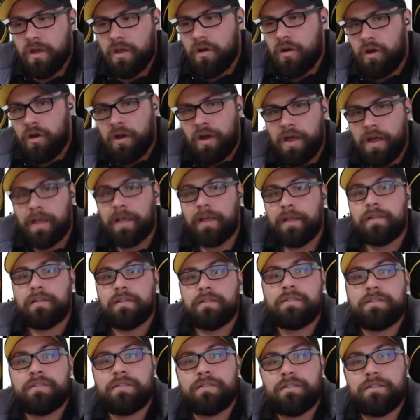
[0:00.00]
I
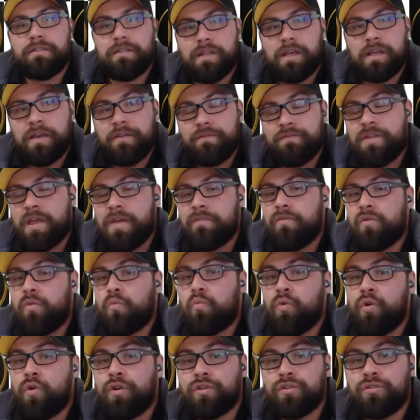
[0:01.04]
have never
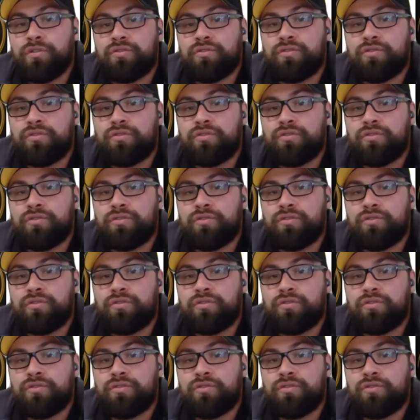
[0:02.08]
wanted